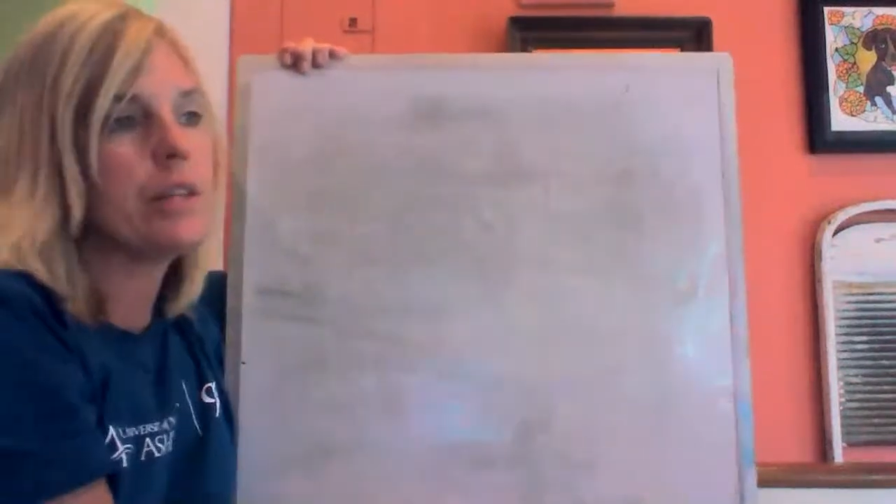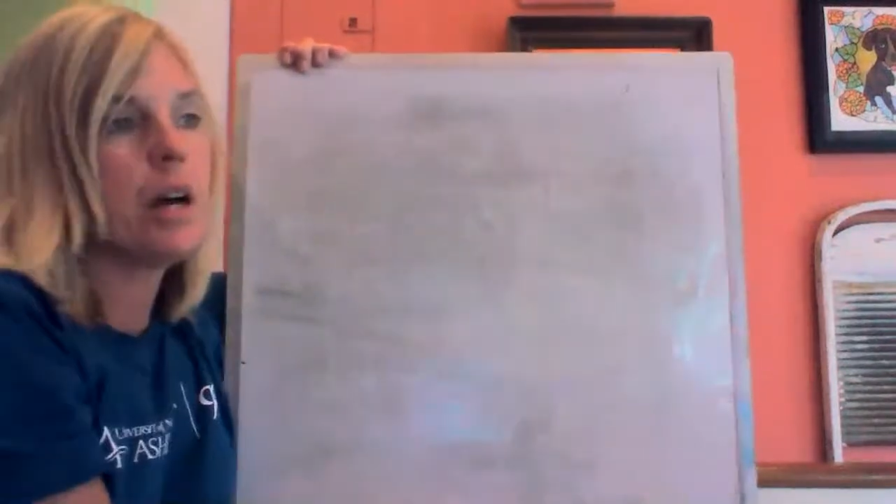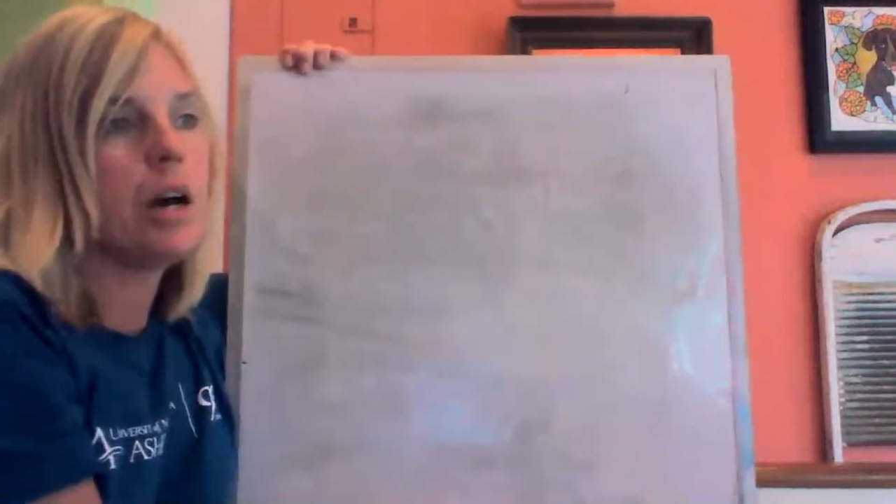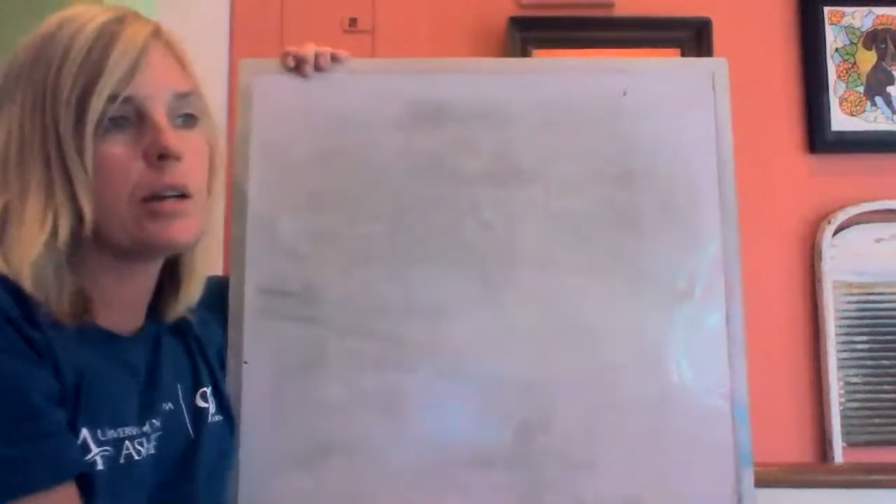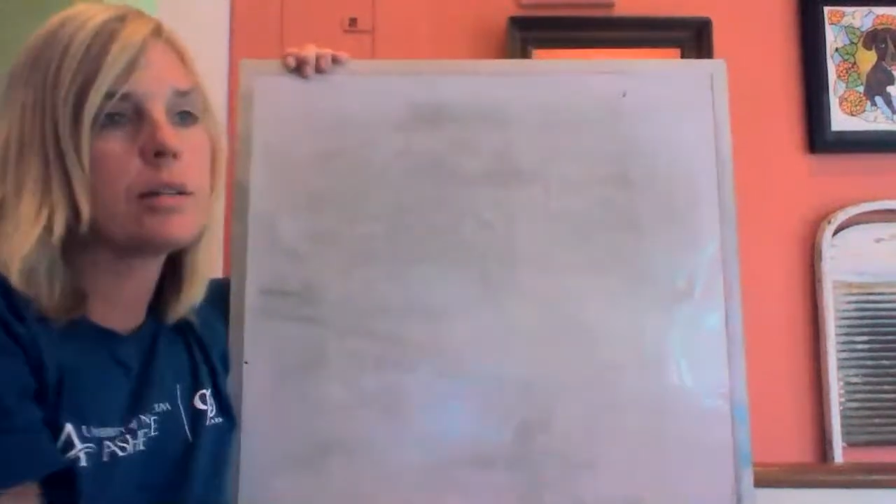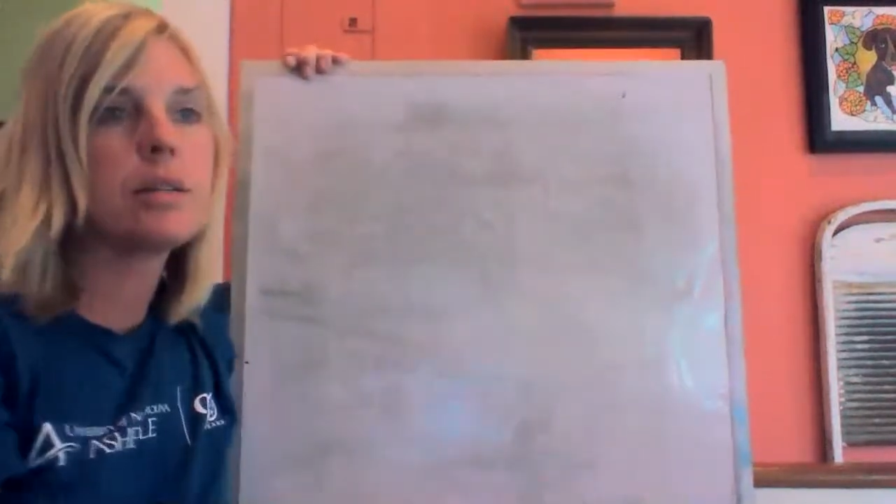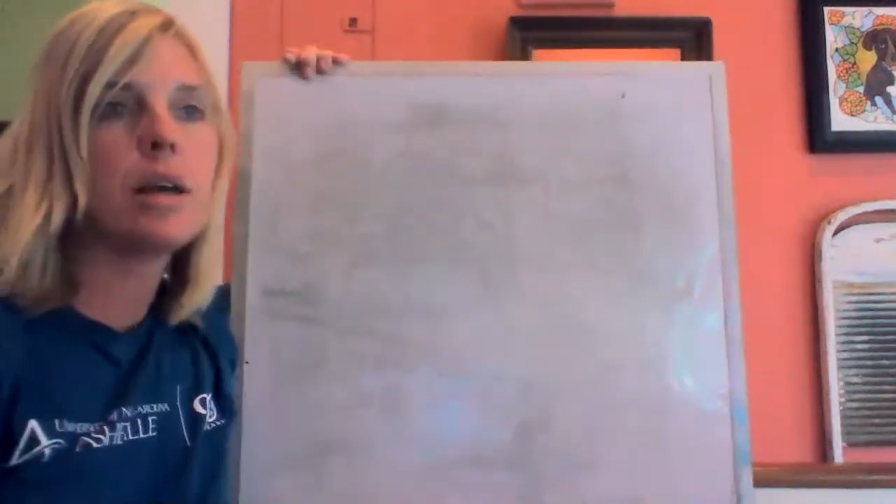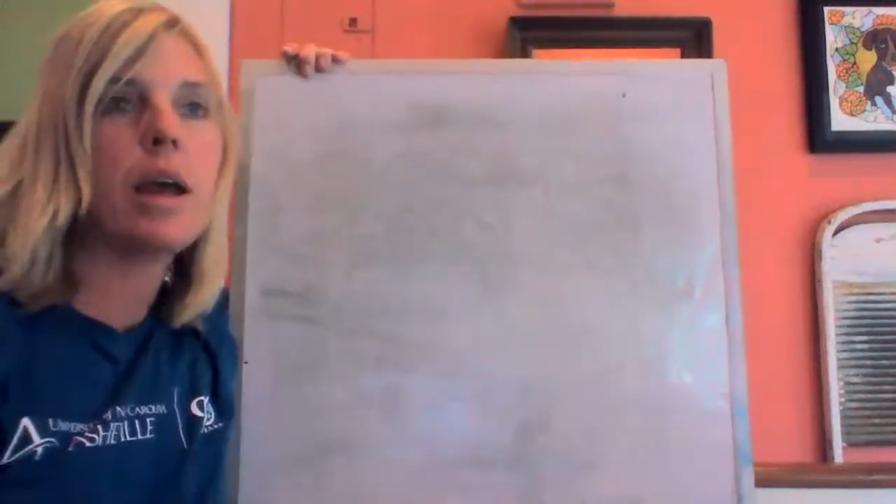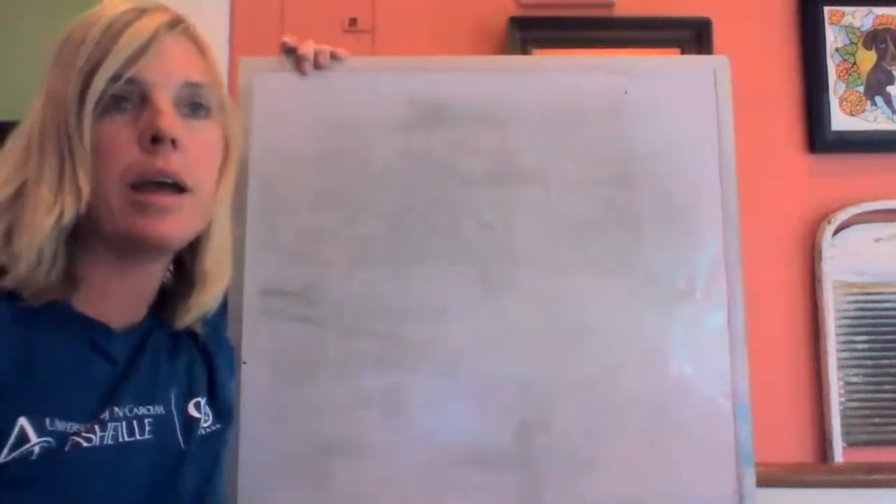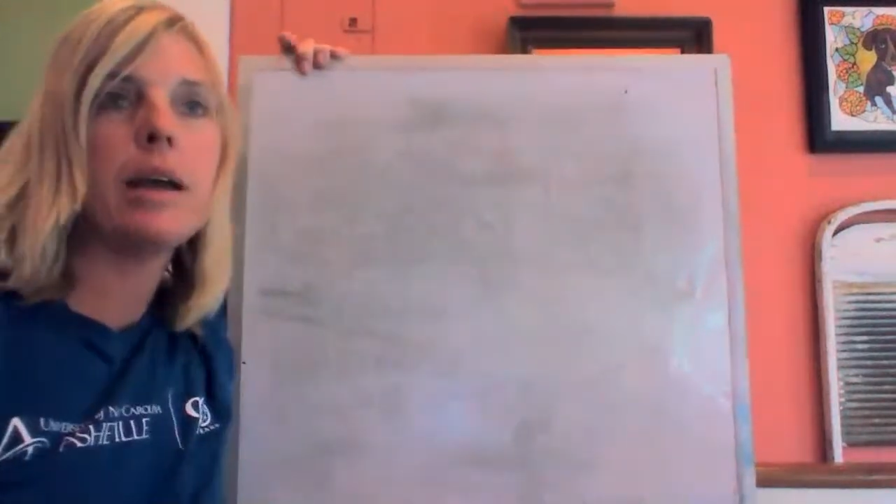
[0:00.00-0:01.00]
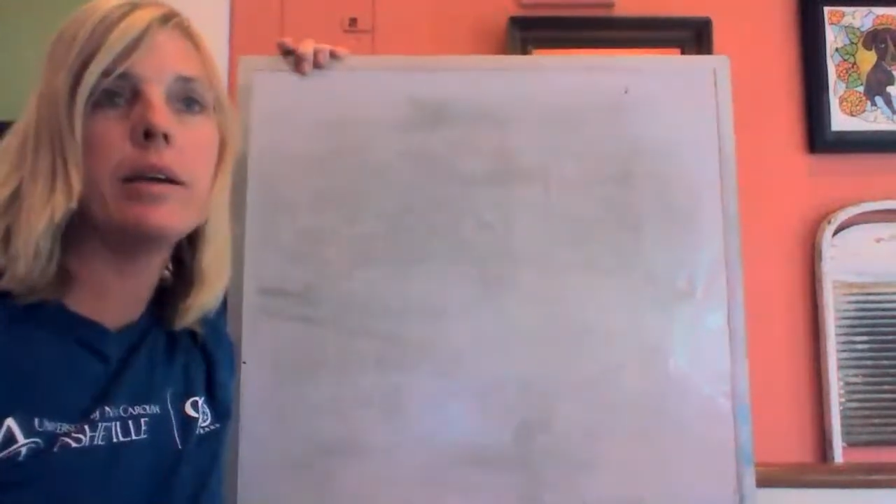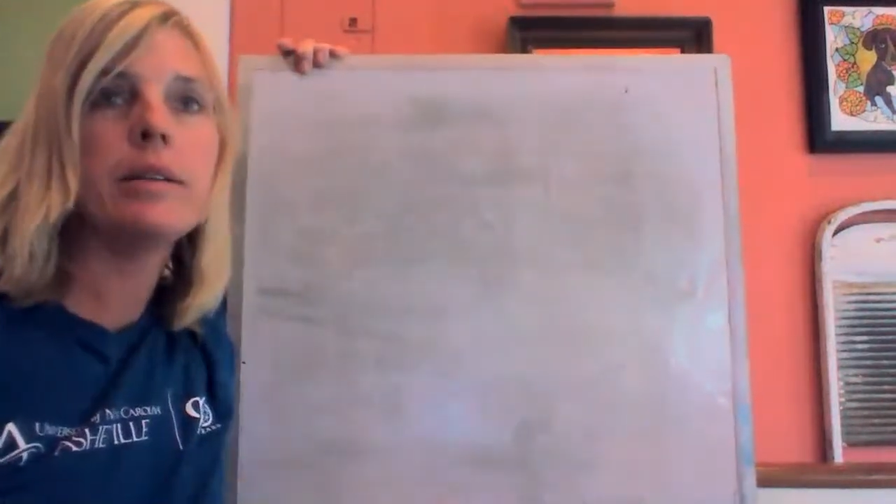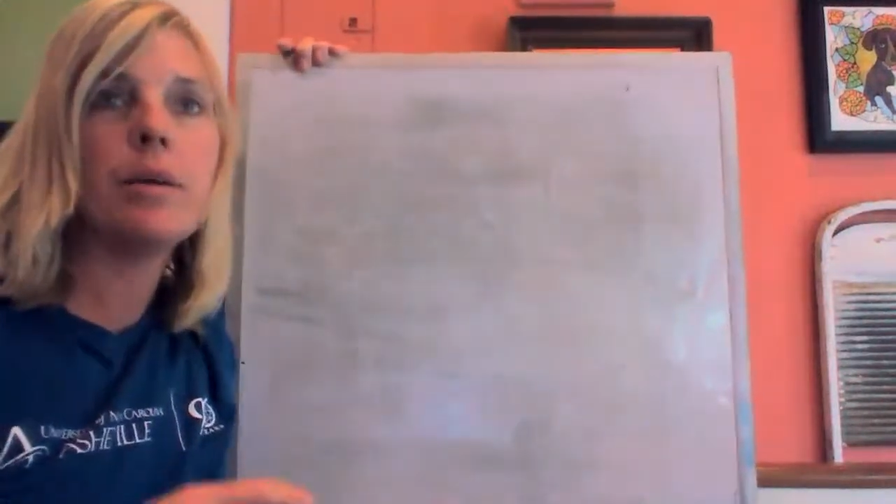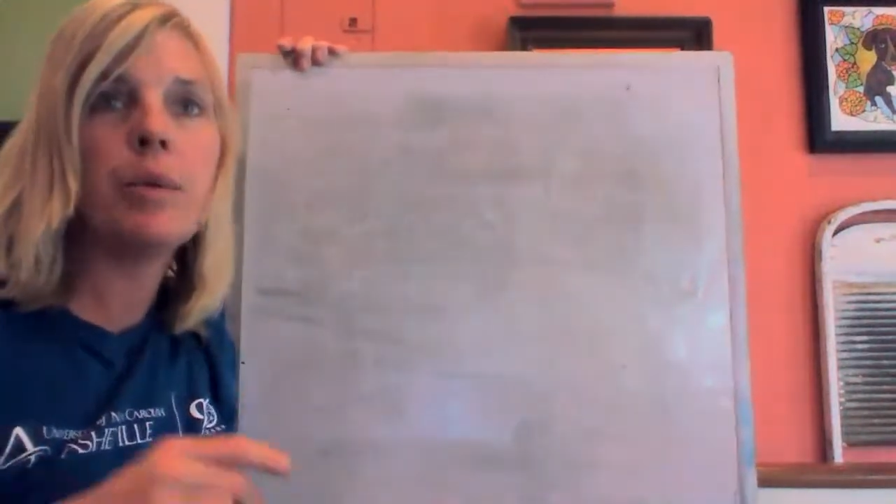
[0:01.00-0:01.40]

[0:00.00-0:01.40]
the ducks, and